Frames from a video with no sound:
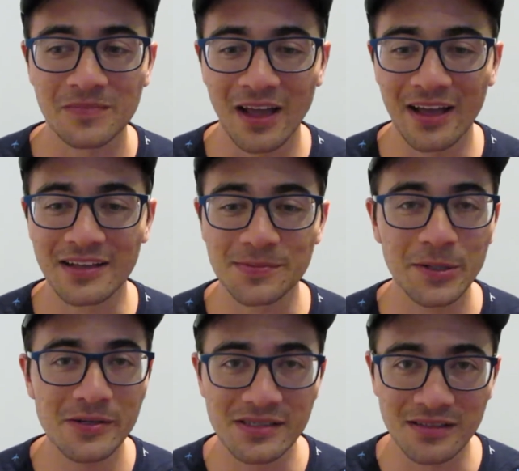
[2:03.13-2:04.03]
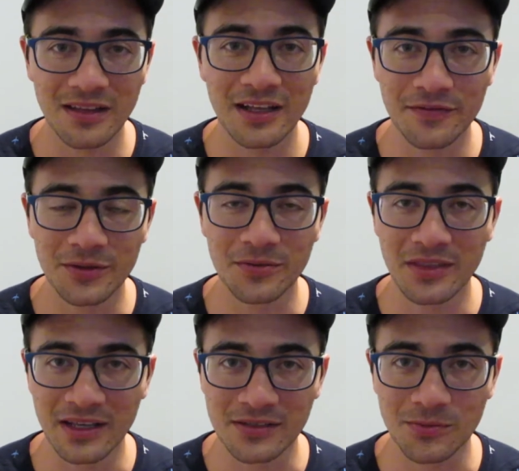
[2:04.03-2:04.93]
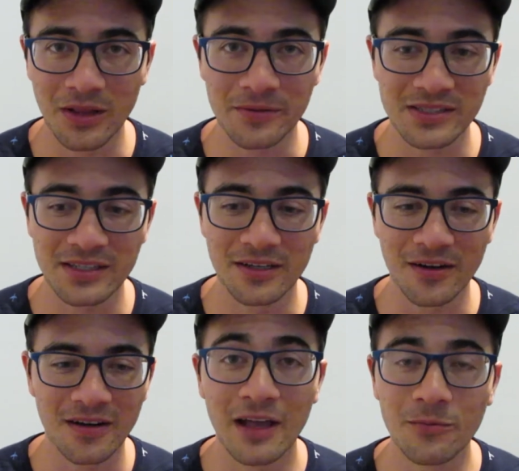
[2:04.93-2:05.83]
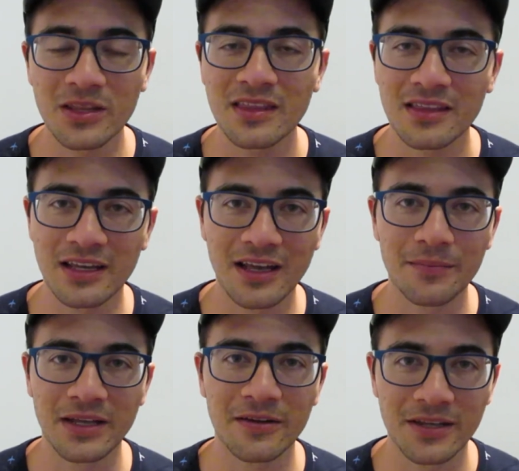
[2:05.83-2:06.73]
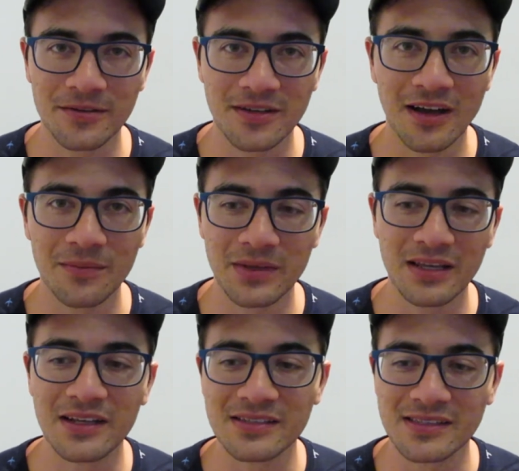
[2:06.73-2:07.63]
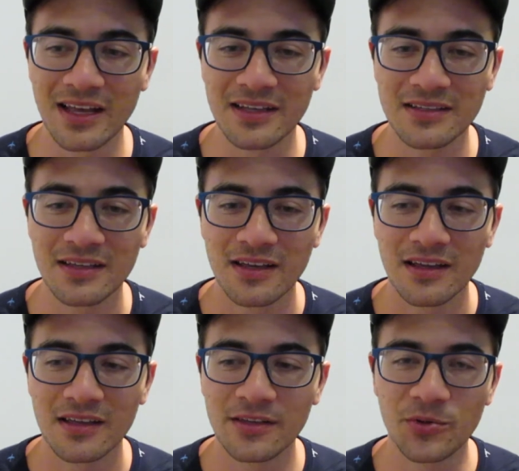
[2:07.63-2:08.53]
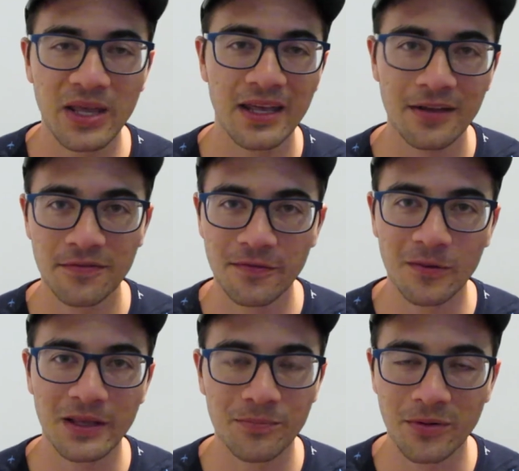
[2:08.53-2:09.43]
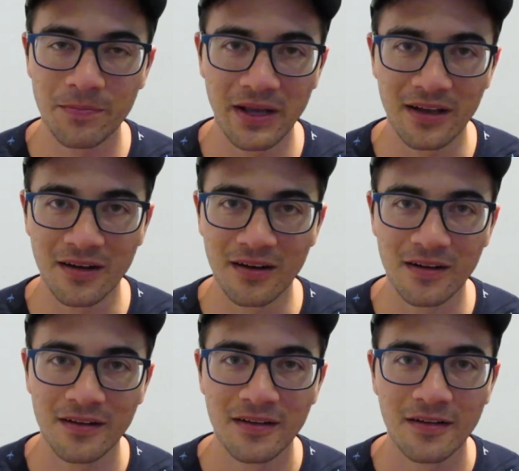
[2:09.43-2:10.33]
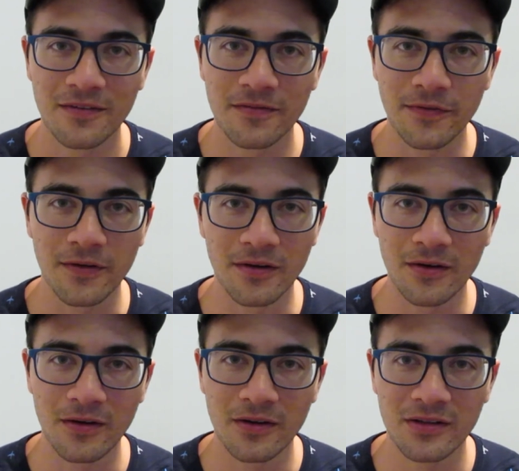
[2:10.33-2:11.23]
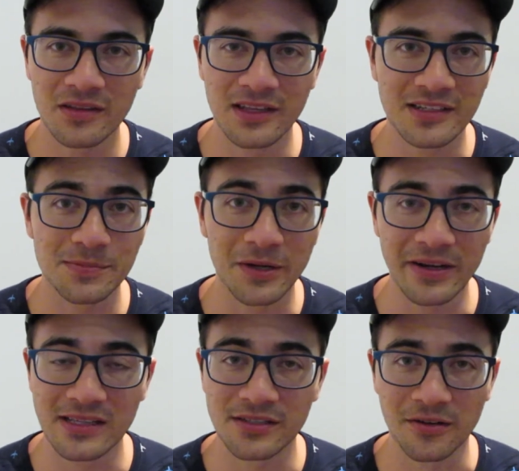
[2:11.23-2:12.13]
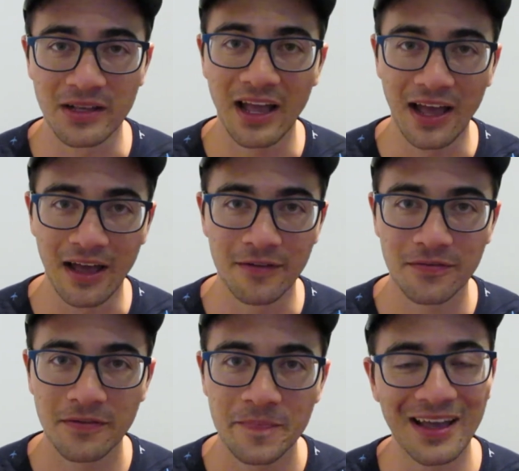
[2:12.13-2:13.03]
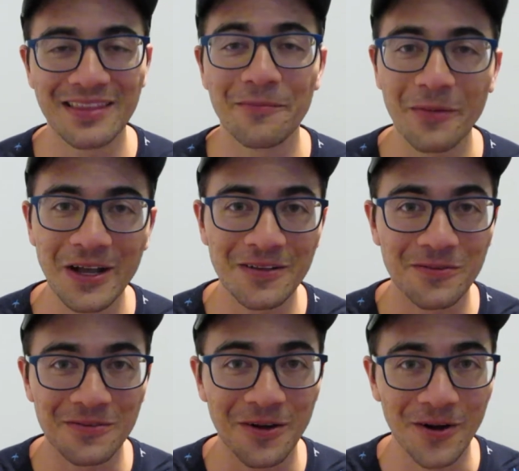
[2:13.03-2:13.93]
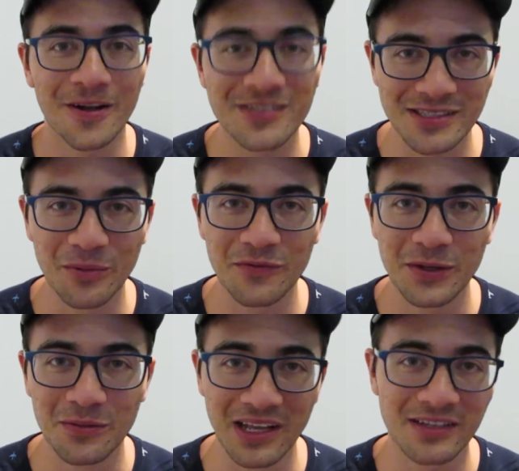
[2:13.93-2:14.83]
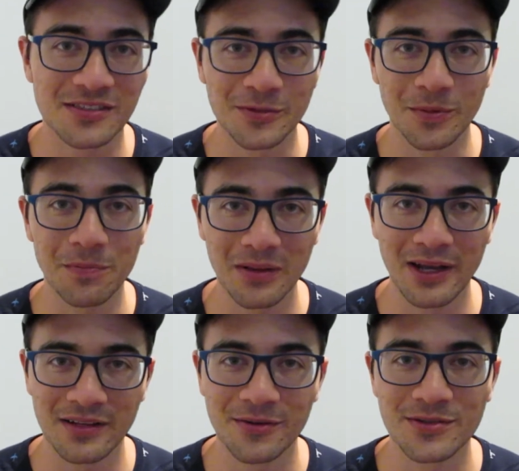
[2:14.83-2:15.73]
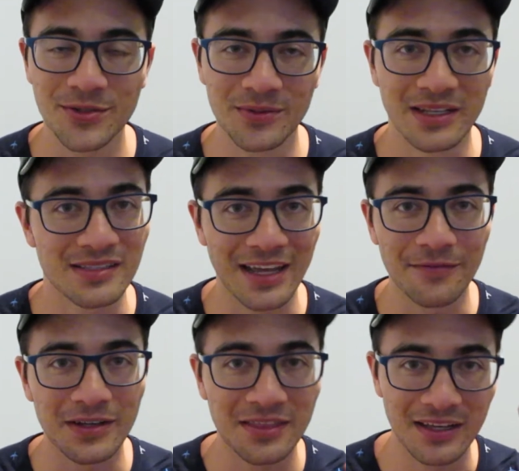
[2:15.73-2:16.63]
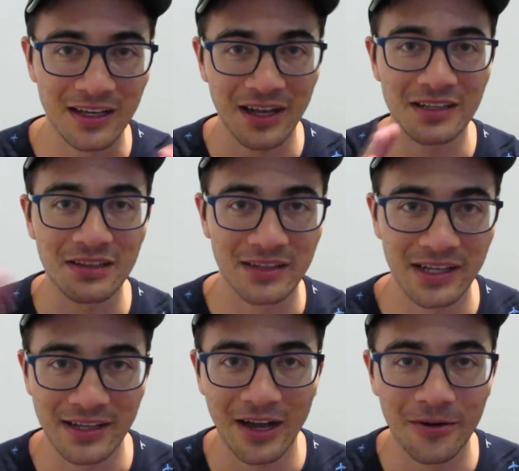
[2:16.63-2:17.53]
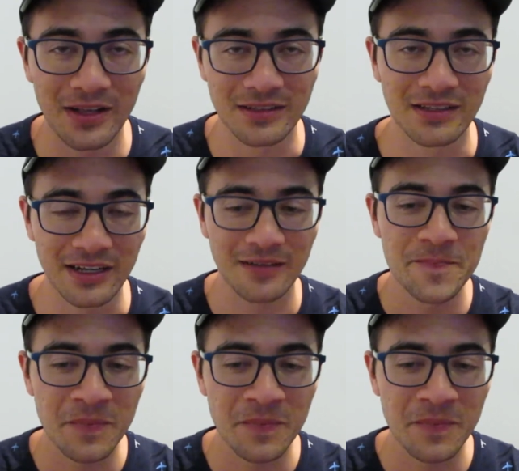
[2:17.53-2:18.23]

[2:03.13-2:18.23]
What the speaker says: I experienced a lot of new things while I was here. And one thing that coming out here taught me is that you can't fully prepare for the experience you're gonna have. And that might irk some of you like super planners who needs everything kind of laid out and like